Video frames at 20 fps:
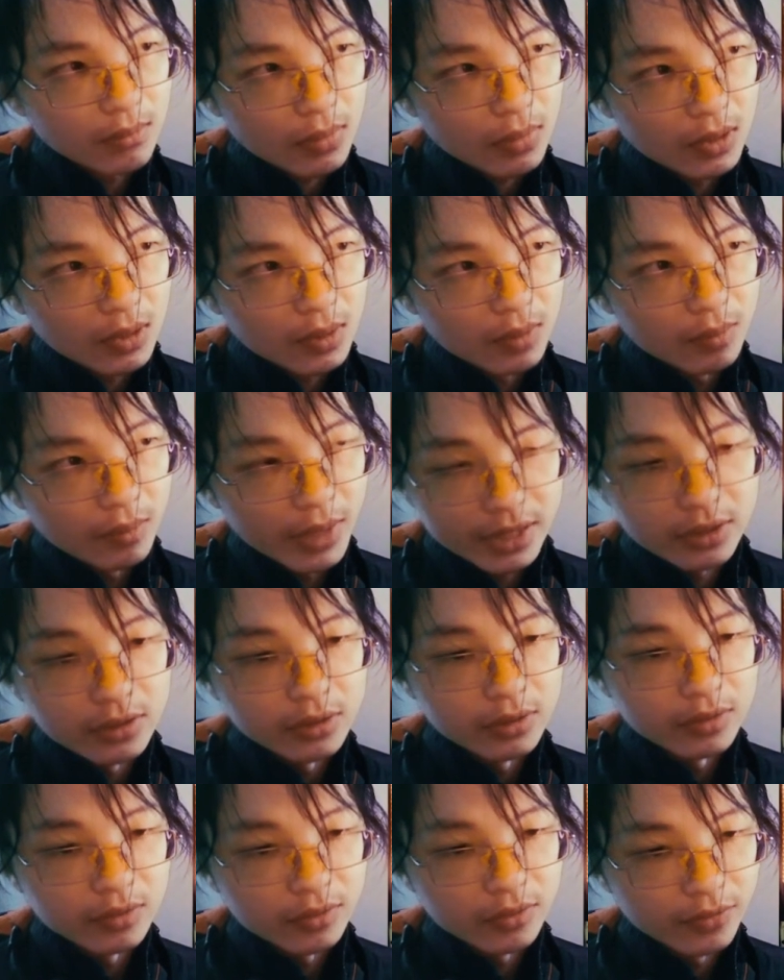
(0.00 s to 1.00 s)

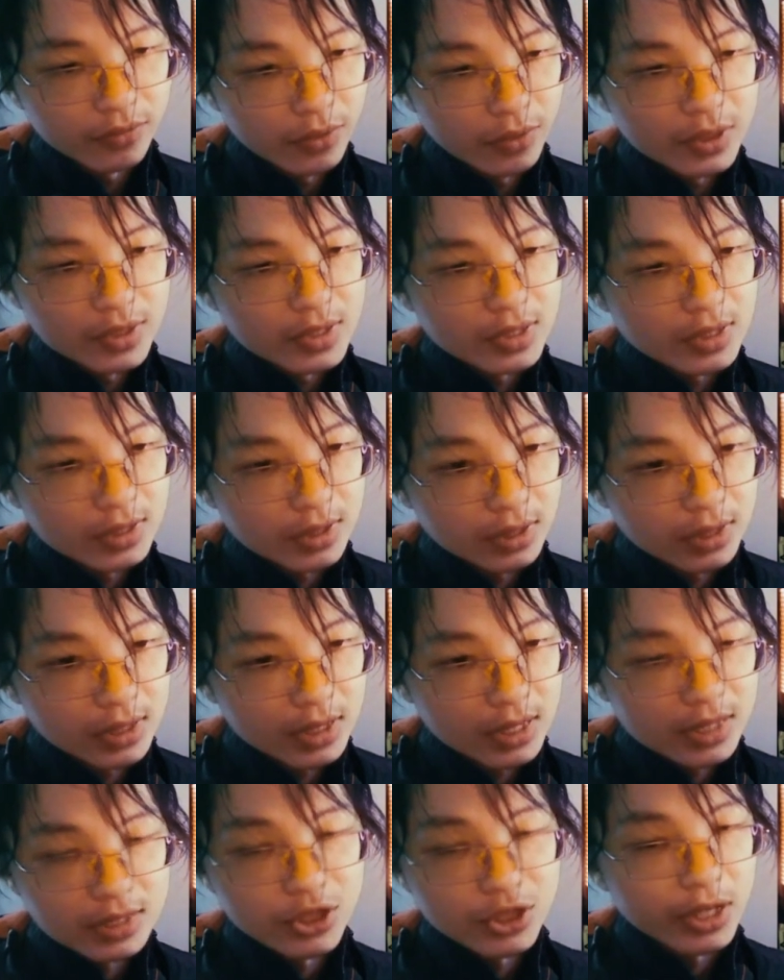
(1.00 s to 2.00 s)
Michael focuses
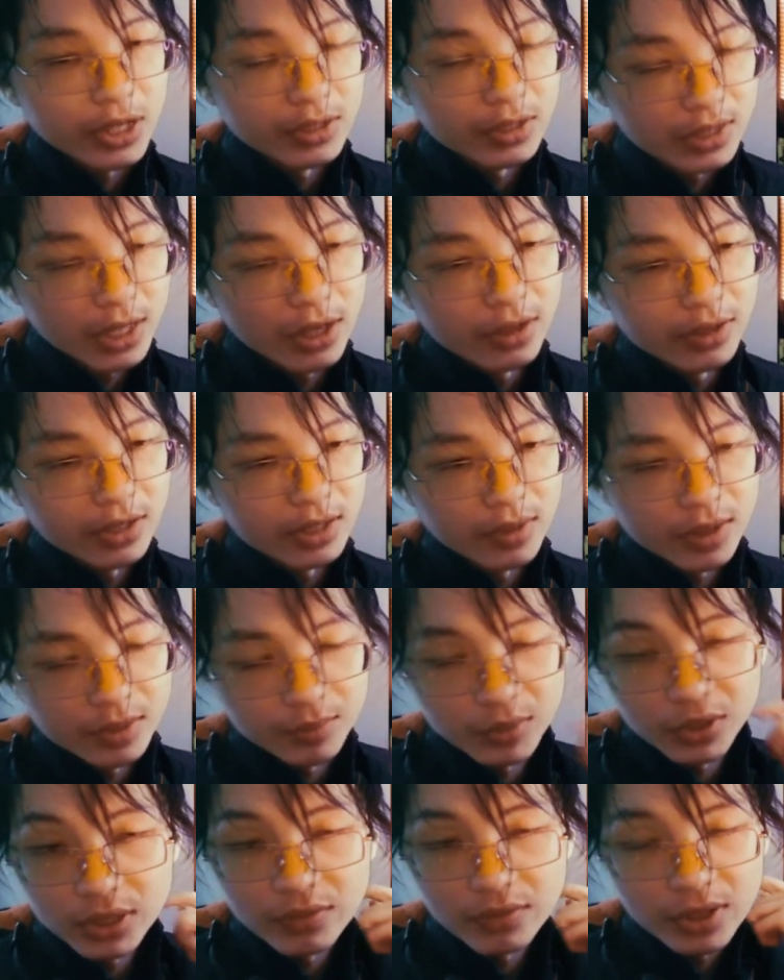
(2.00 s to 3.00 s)
his channel entirely, I
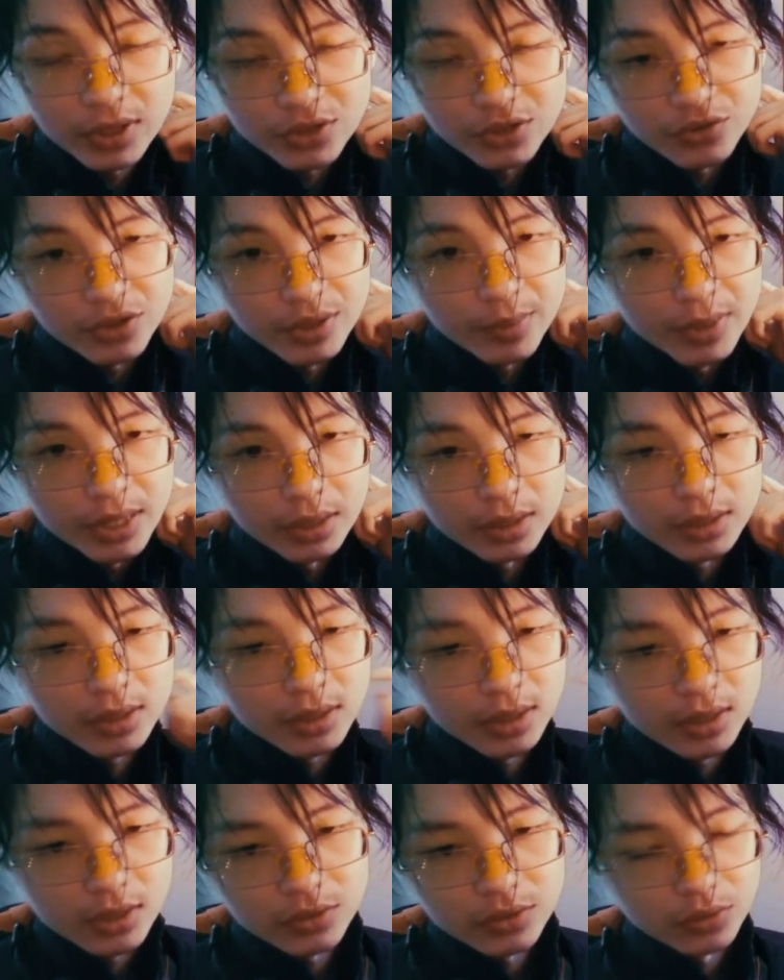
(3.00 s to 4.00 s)
believe, on streaming
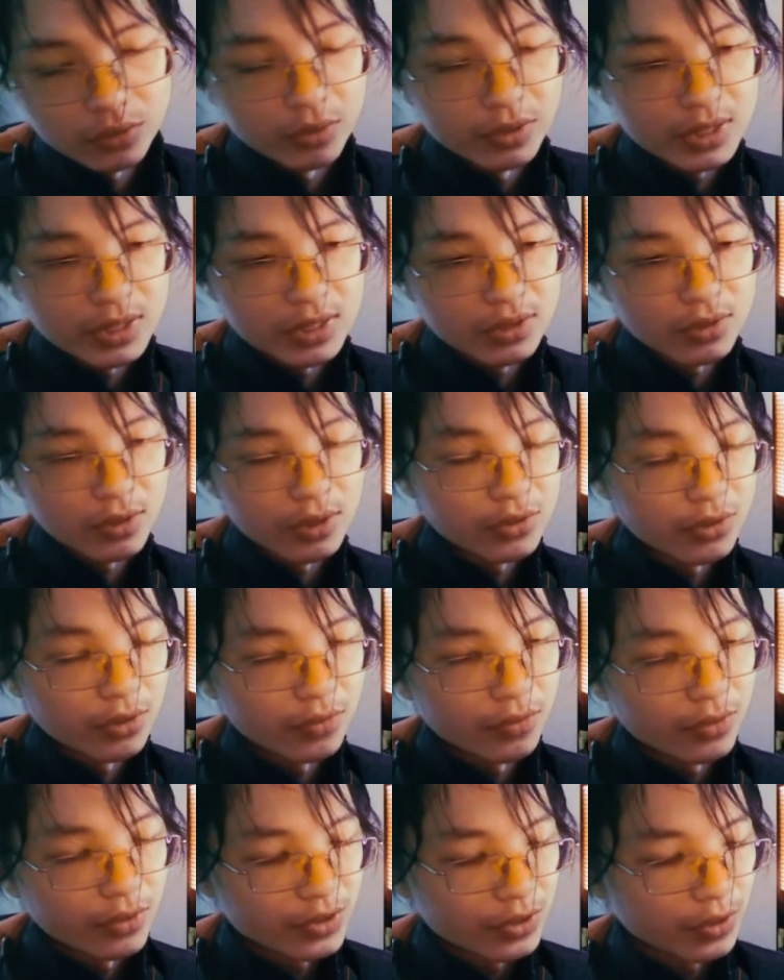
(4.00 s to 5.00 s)
tools and so on and so
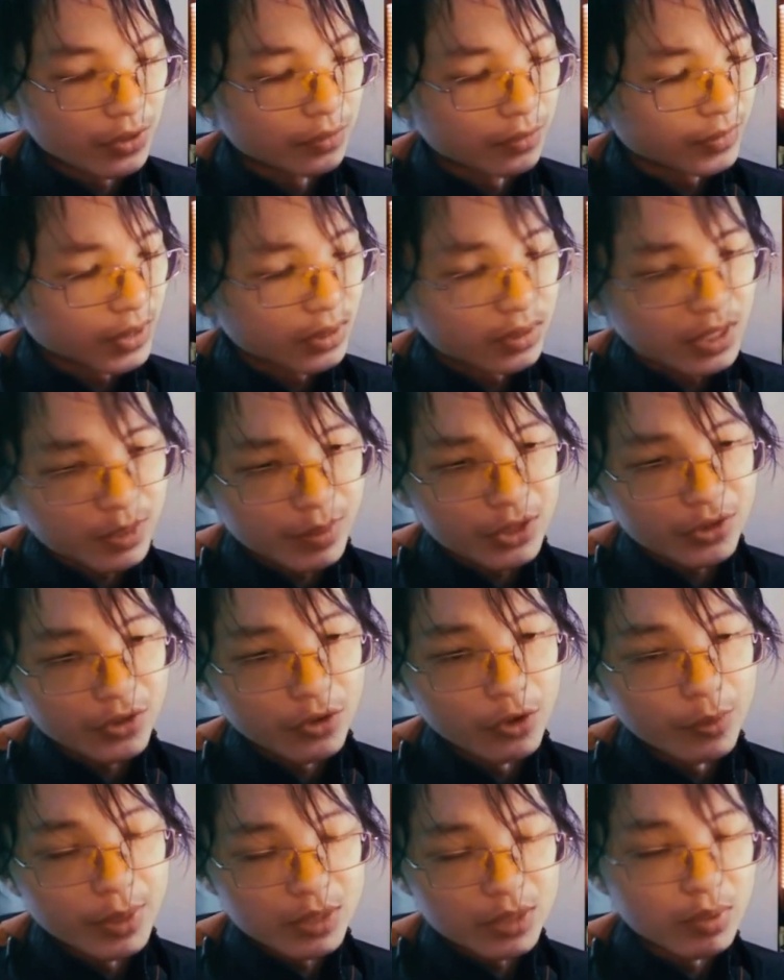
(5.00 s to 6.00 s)
forth, so especially
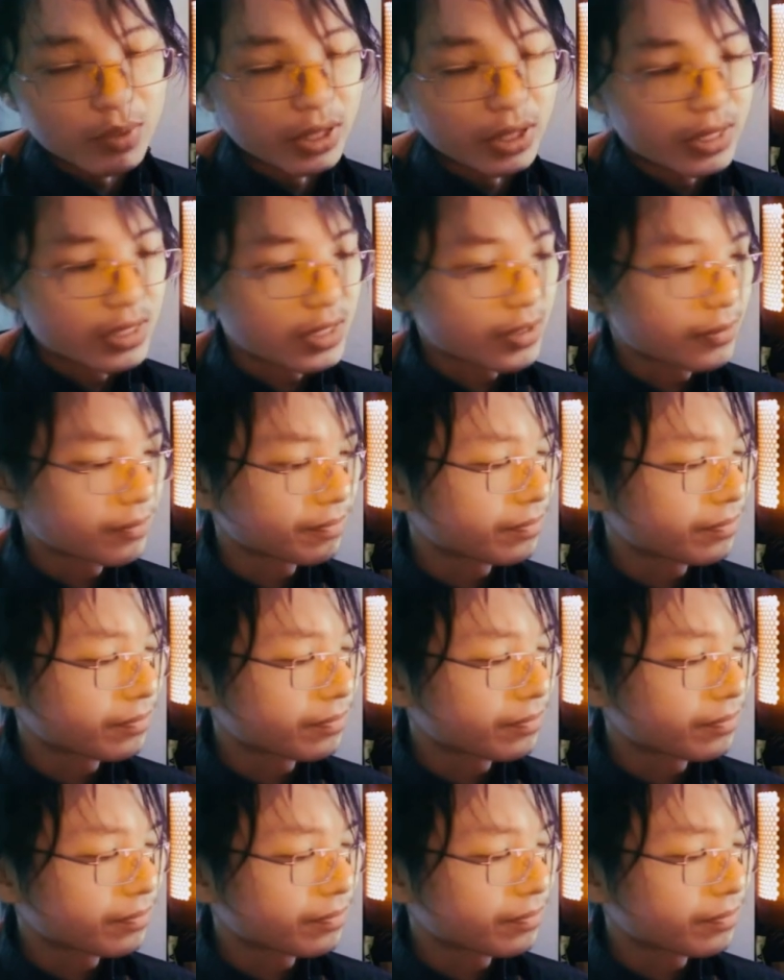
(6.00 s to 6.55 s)
OBS plugins.